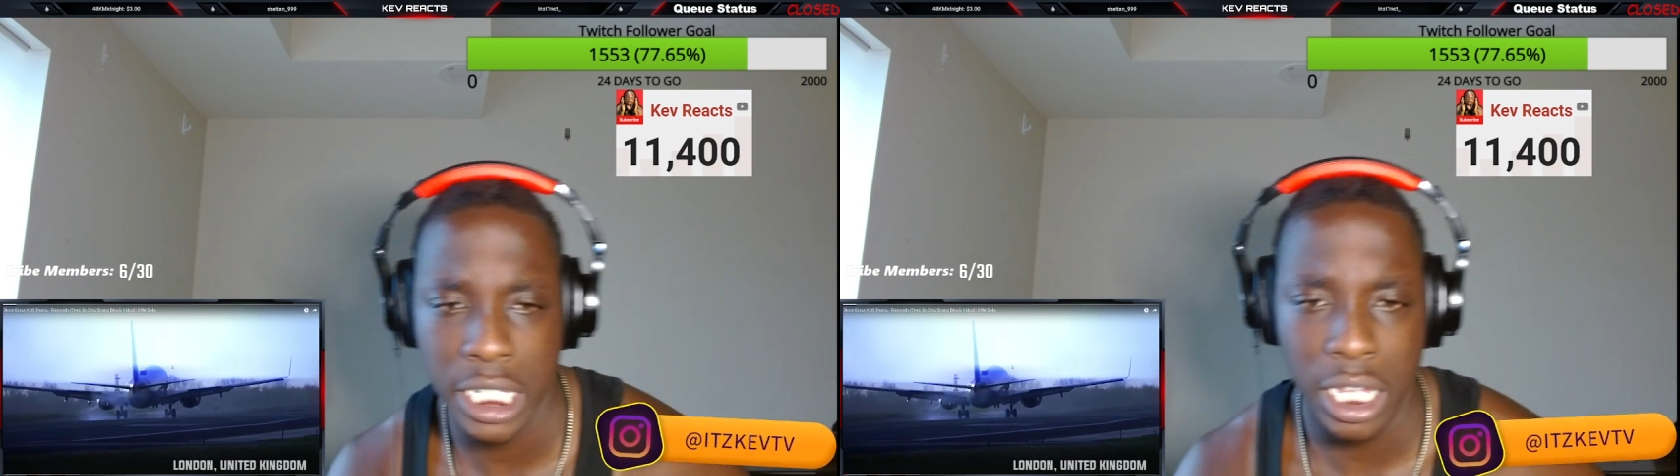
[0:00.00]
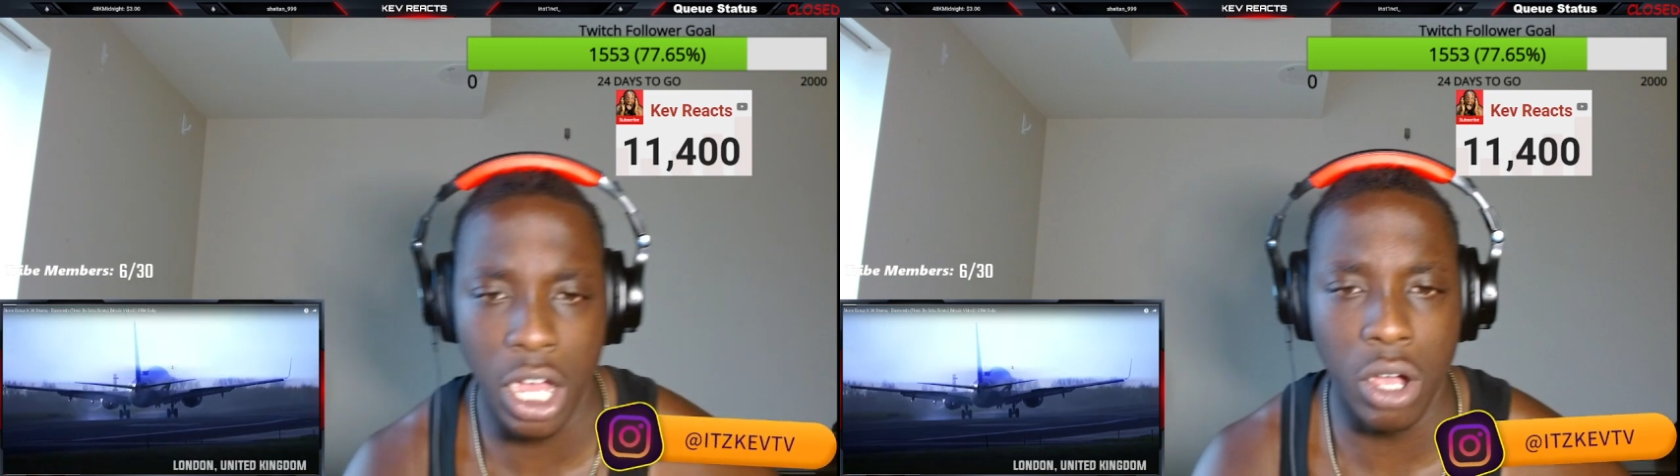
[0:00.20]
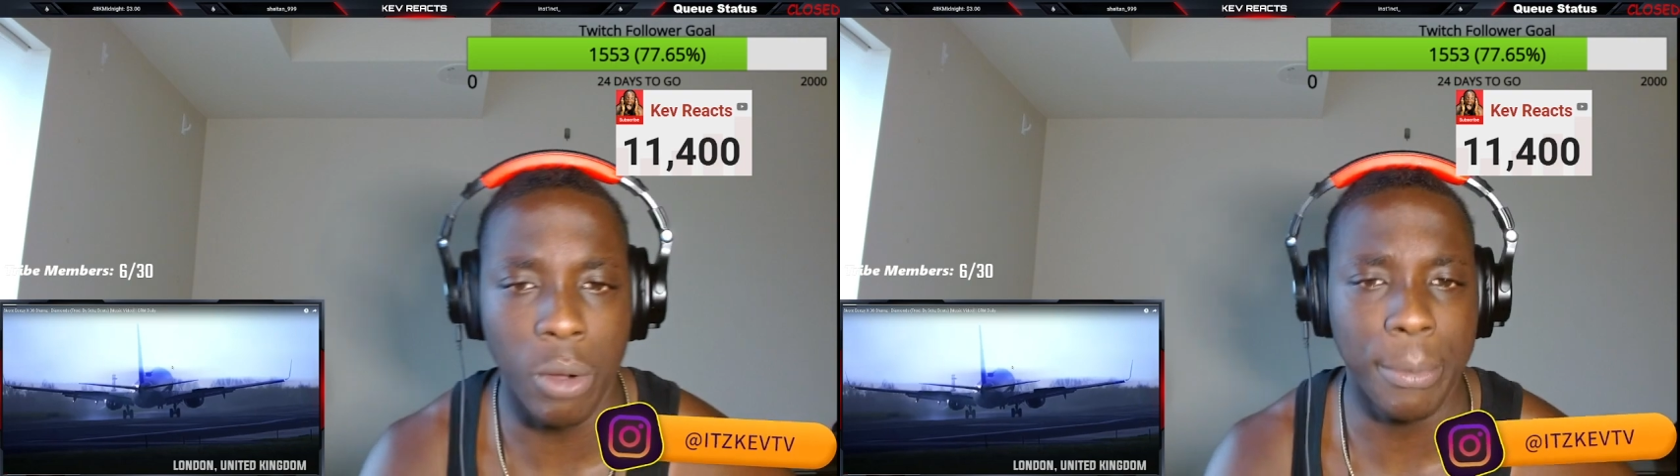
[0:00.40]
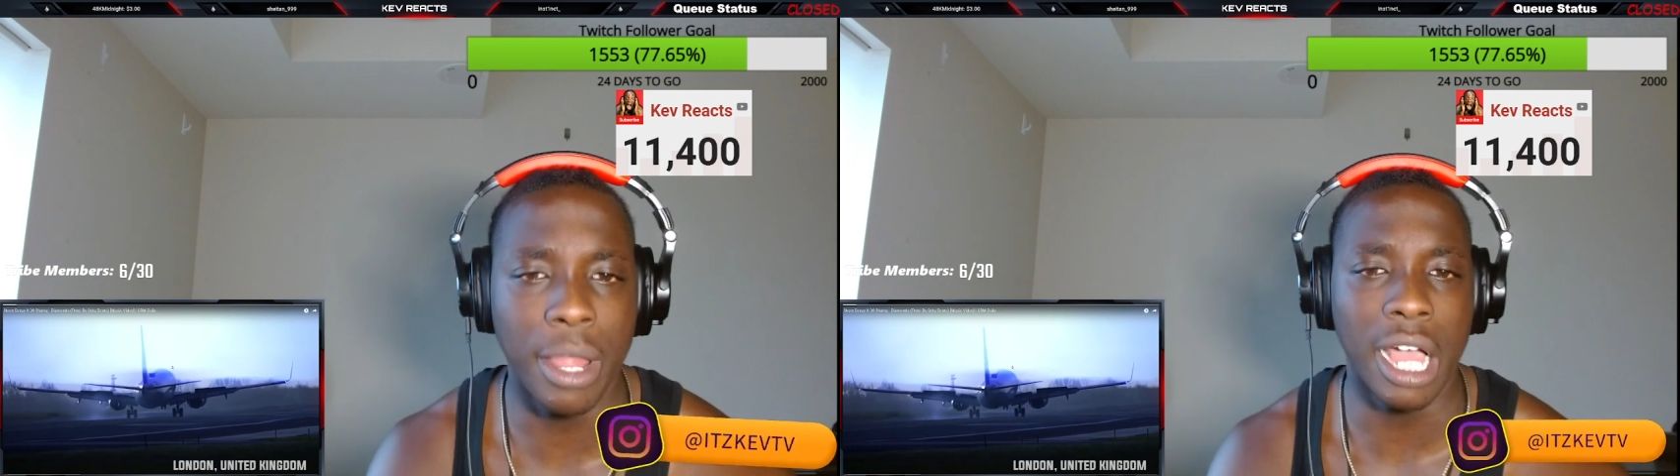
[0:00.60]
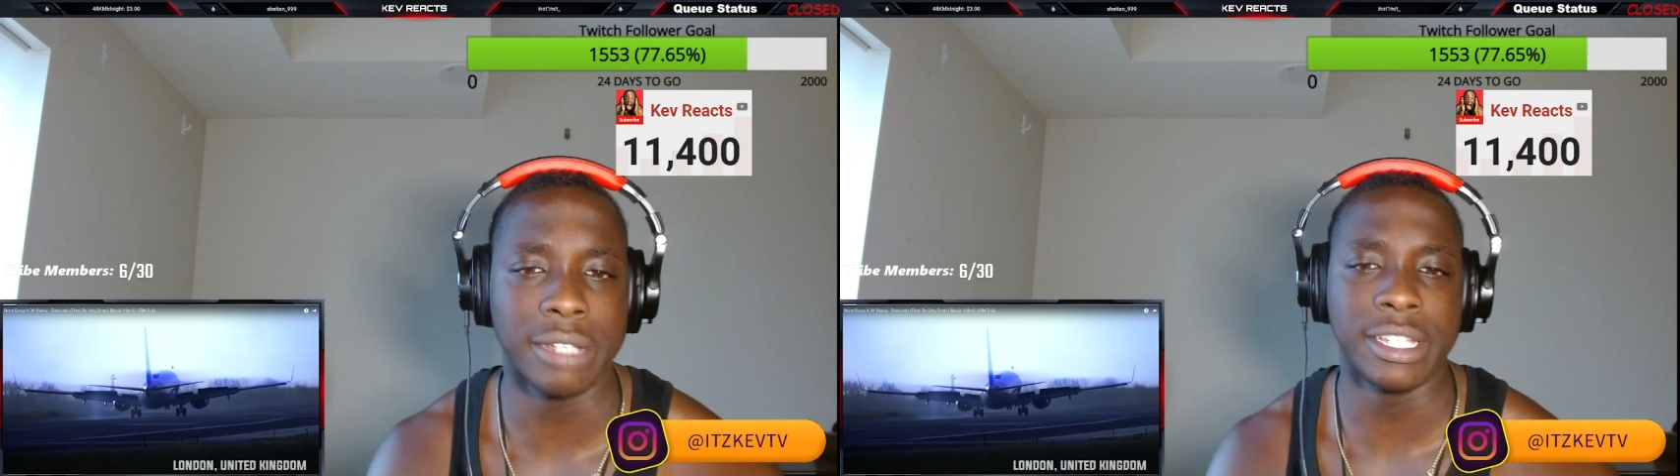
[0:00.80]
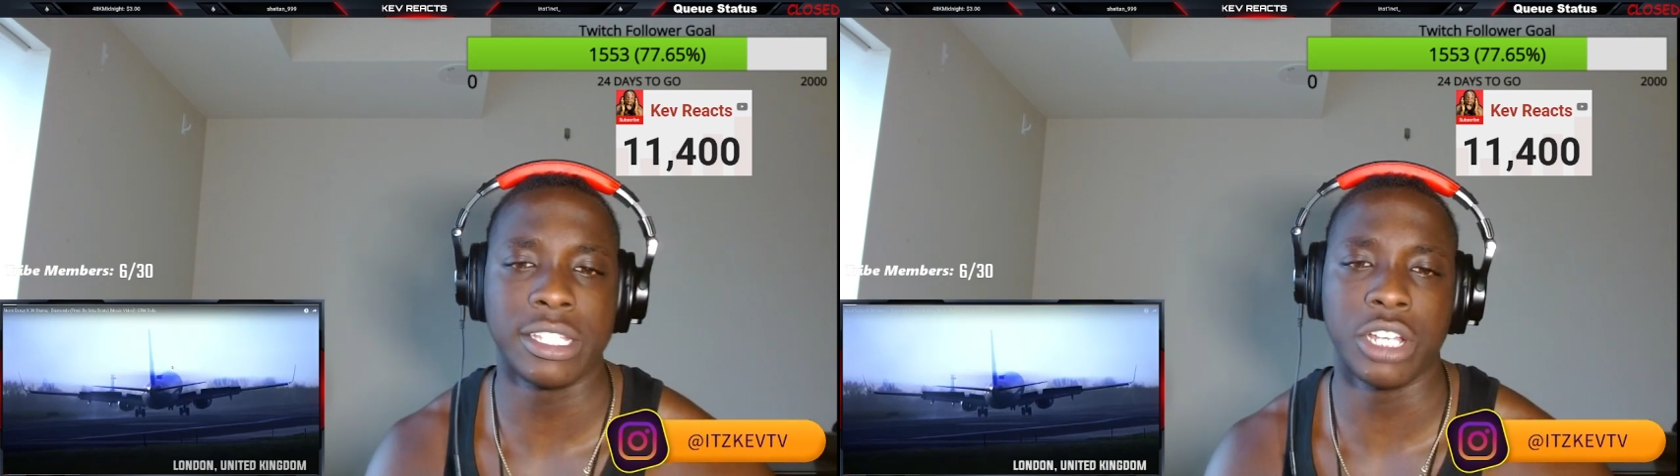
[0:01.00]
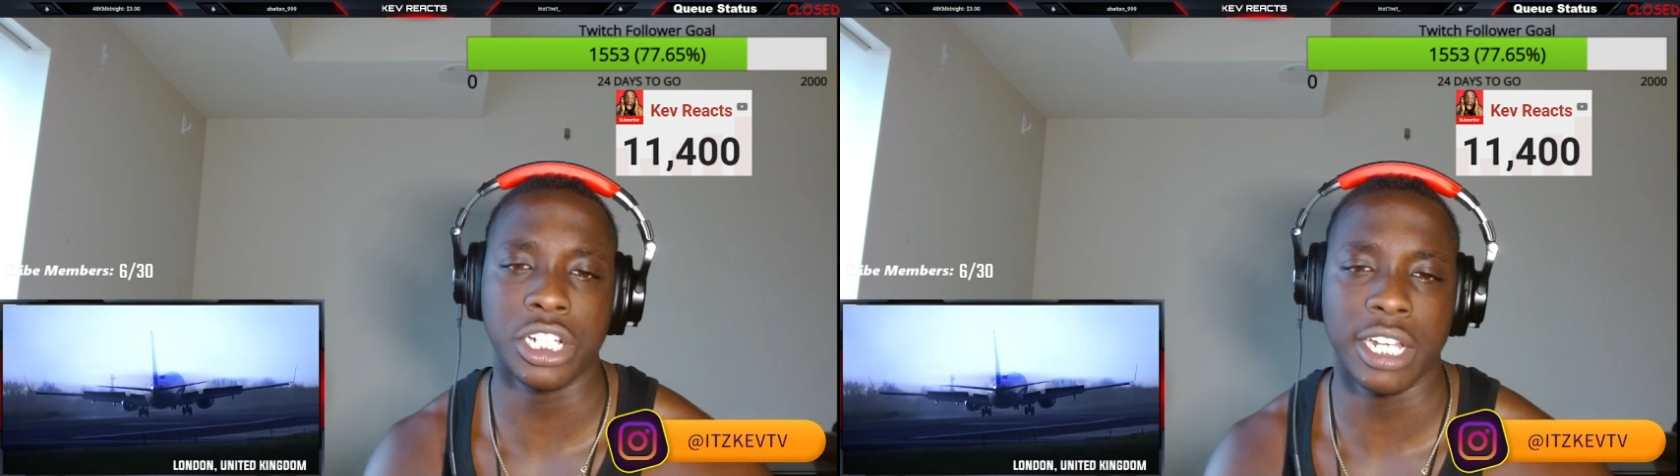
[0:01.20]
Oh, nah, he's touching